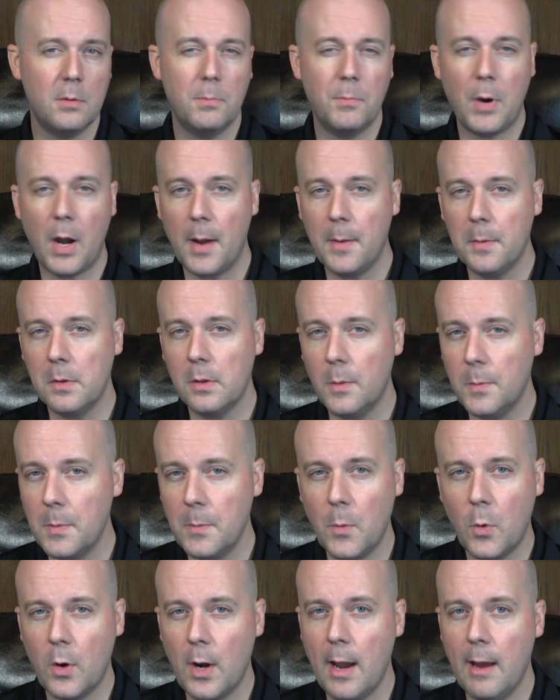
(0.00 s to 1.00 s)
probably a little bit
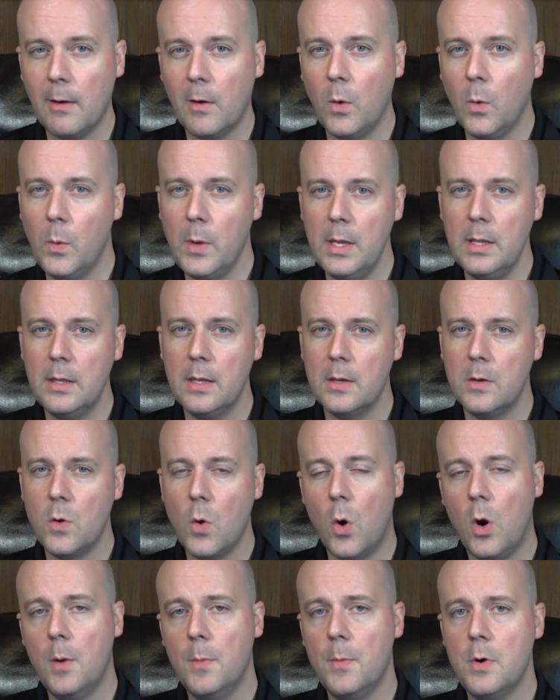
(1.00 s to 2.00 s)
more echoey than
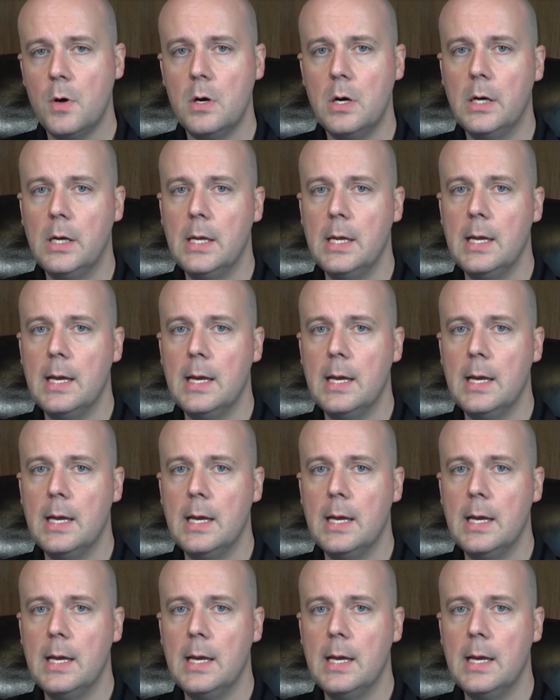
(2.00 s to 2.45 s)
normal.